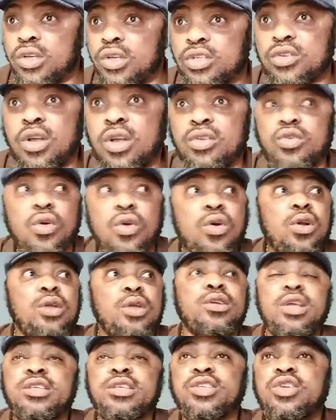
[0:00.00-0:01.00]

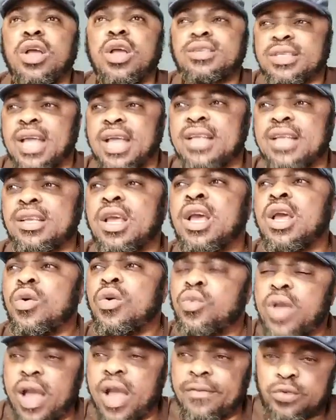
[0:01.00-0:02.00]
It's just that
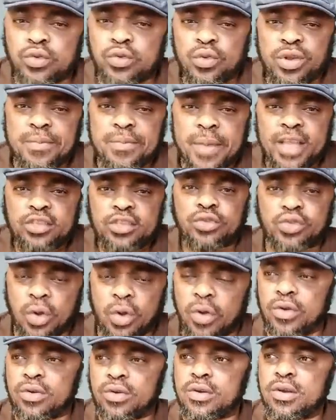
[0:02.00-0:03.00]
we have to remain
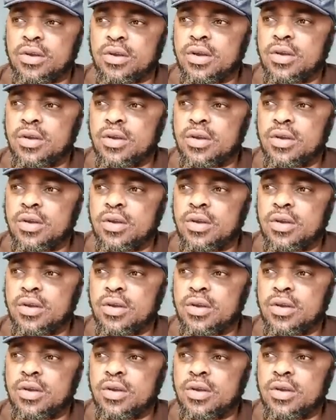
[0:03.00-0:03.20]
strong.